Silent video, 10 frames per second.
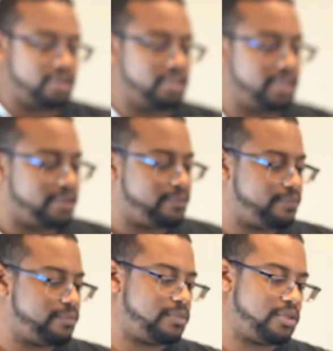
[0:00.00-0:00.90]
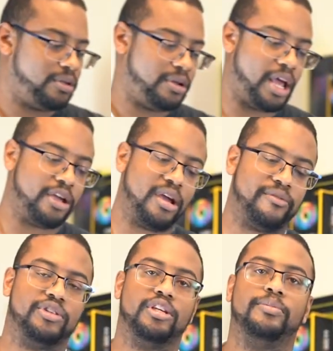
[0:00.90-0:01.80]
click. Now you have your
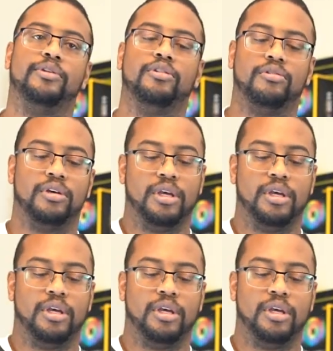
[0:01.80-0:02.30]
CPU,